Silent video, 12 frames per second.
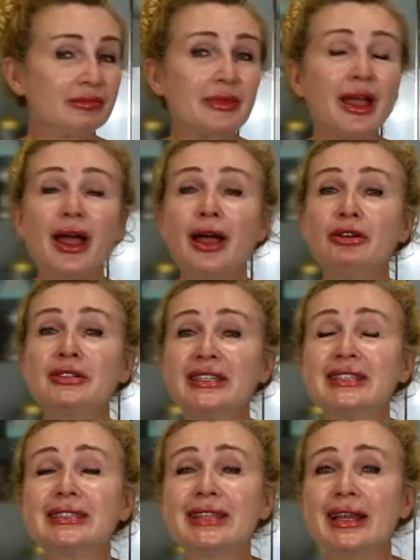The house
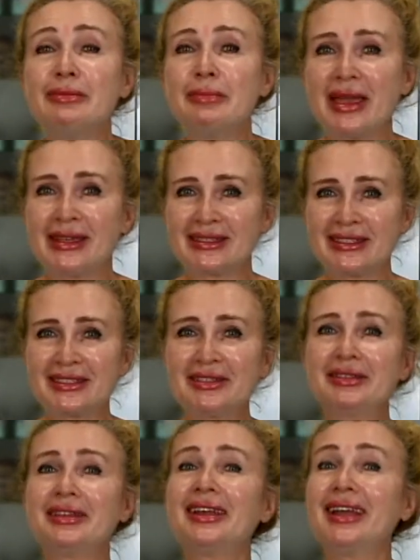is still a mess,
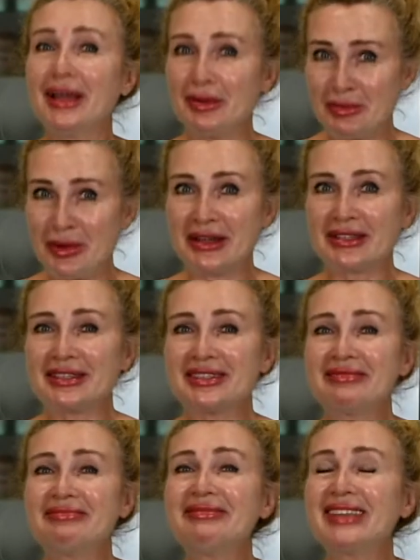but
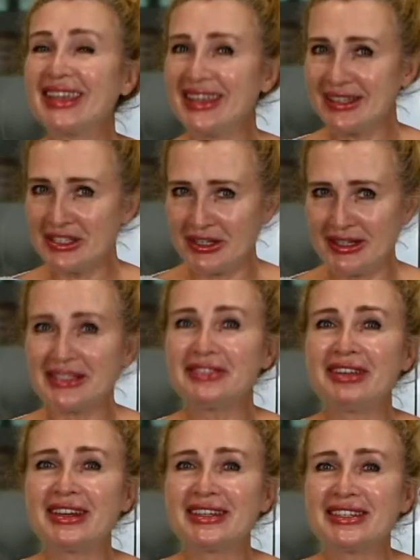the kitchen is
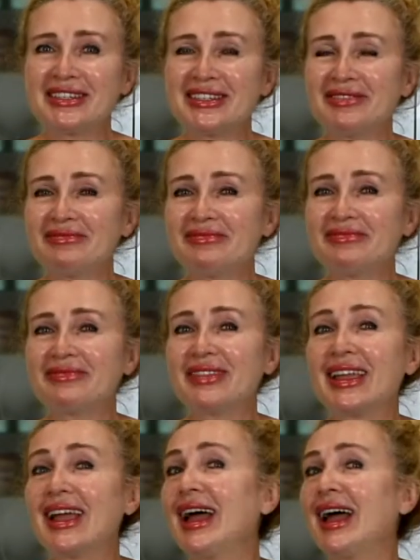finished,
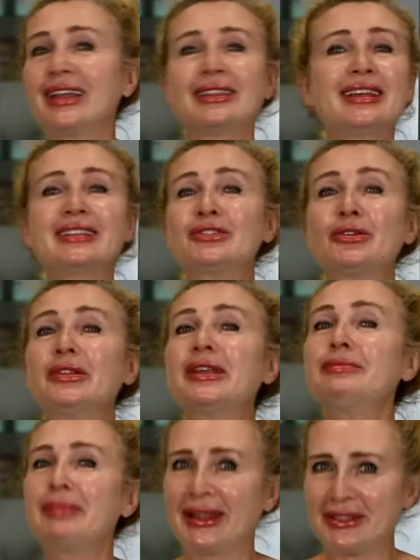and that's all
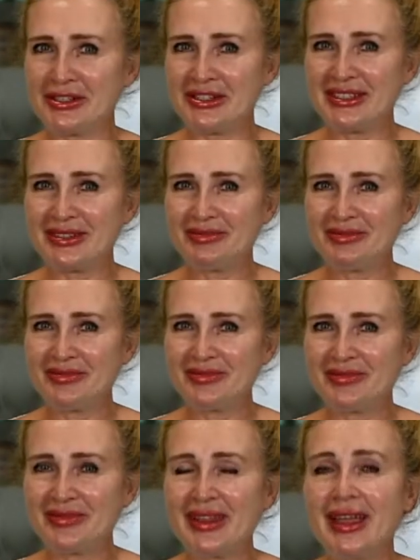that matters.
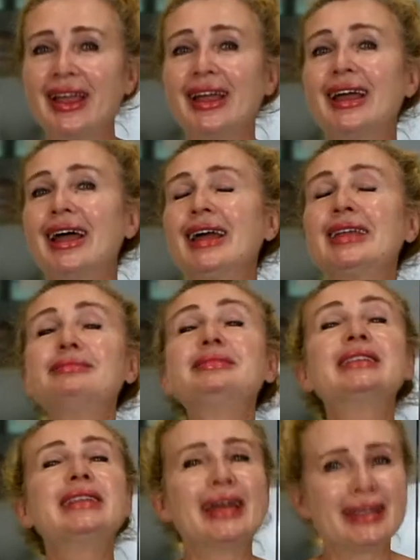And I'm
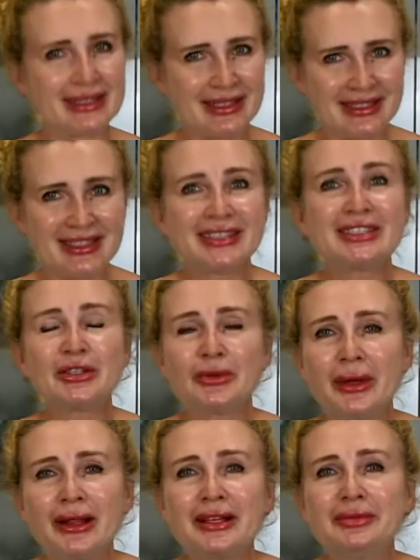delighted to
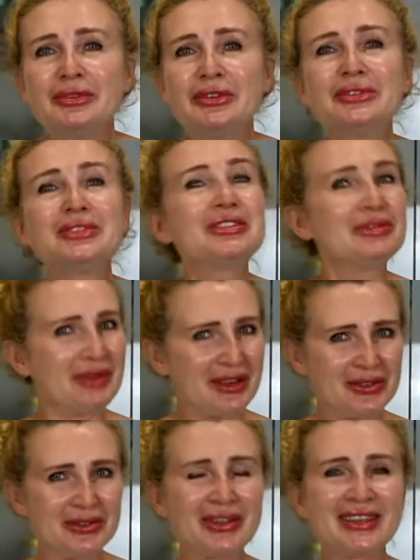welcome you to my
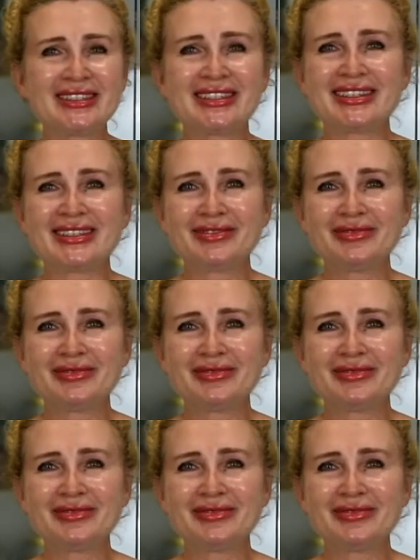new kitchen.